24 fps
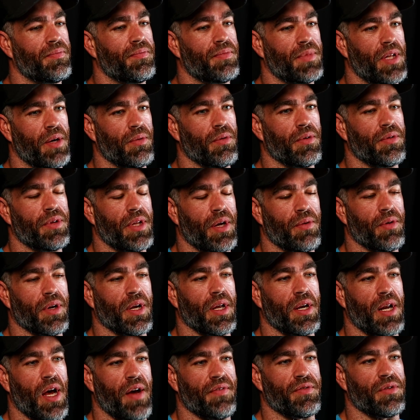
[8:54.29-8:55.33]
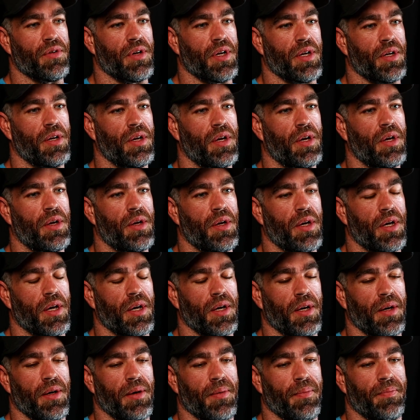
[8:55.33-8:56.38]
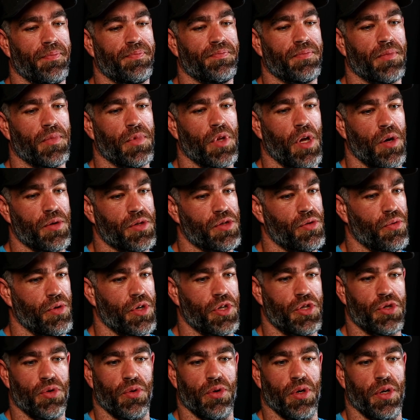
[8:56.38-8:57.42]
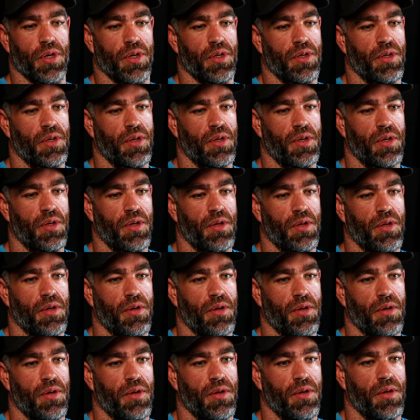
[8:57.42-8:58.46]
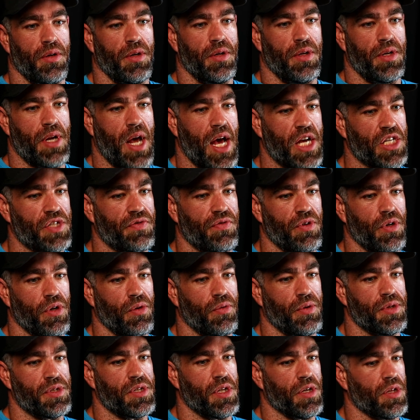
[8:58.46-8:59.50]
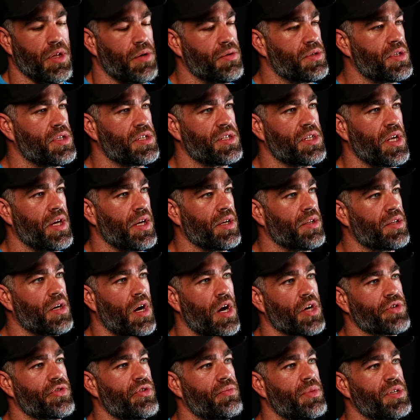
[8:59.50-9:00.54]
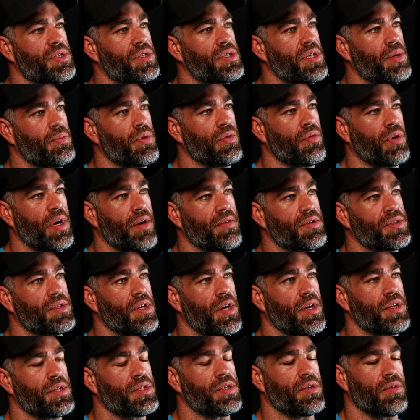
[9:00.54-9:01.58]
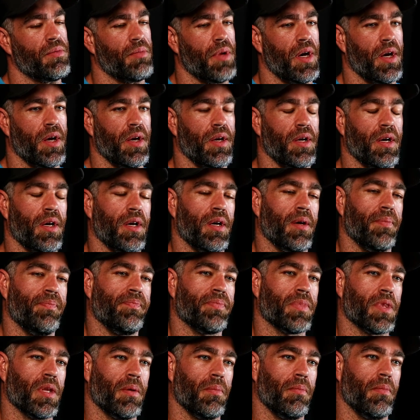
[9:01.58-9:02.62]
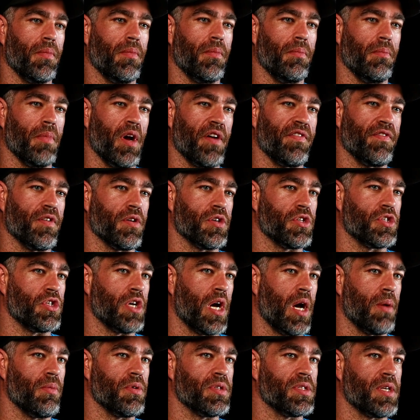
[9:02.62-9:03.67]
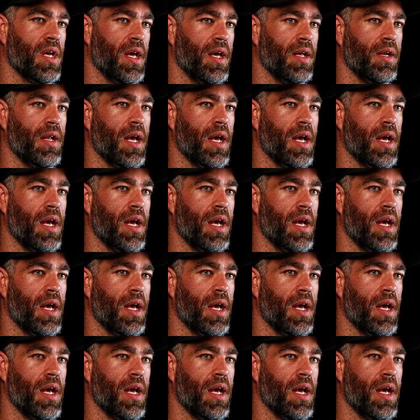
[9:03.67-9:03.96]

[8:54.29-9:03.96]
They were getting after it. Long story short, Nashville was the closest thing to Oxford, Mississippi when I was done. So my first job was at